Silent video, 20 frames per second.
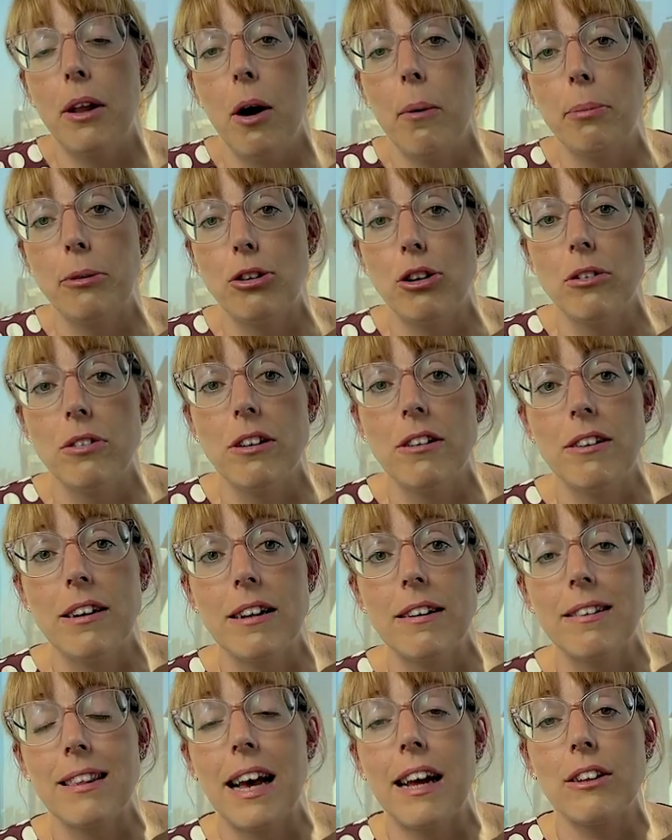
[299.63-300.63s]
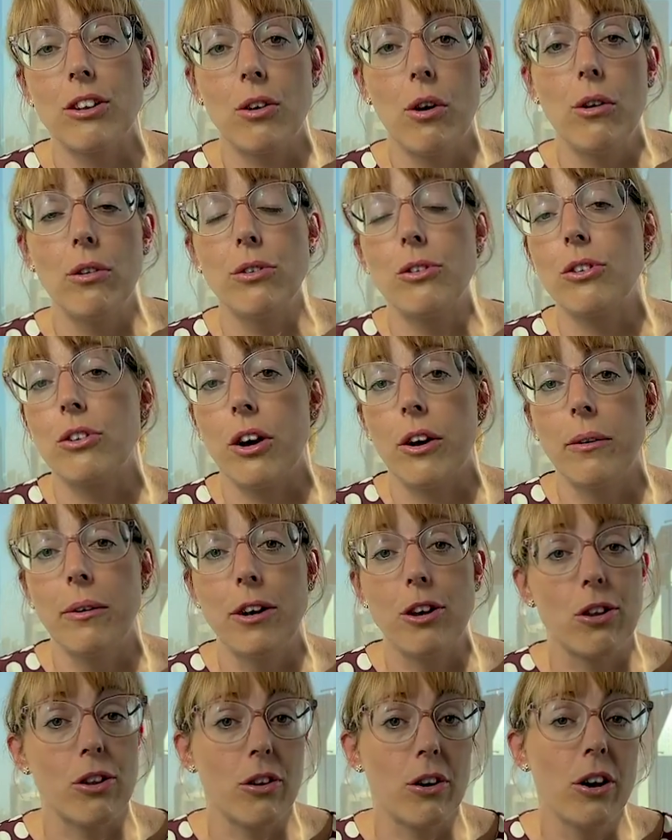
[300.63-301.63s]
opportunities, that's also
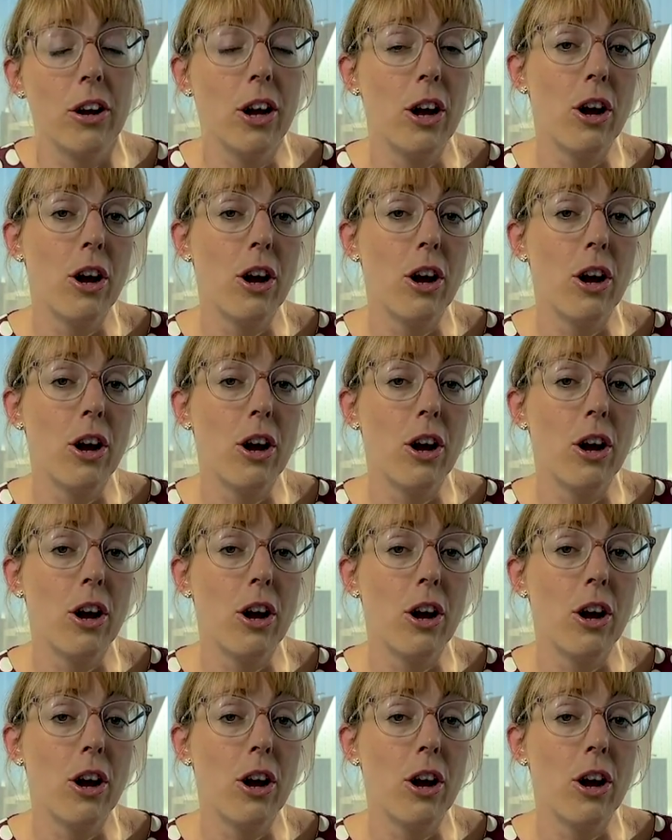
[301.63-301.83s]
another